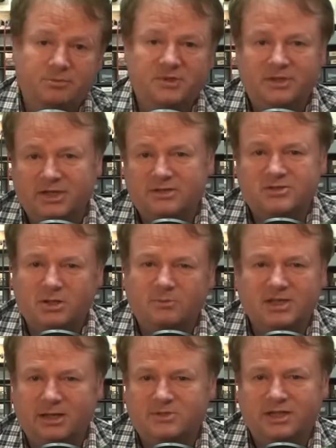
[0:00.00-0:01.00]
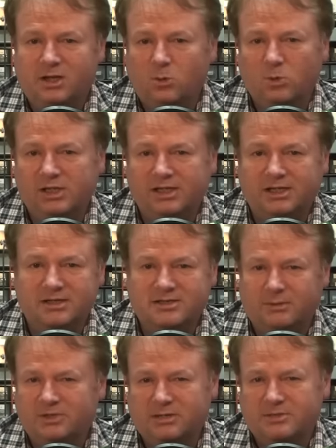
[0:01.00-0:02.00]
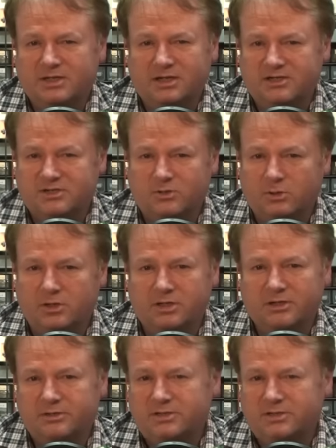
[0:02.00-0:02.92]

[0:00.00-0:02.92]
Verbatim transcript: But sometimes they're weak and sometimes they're stronger.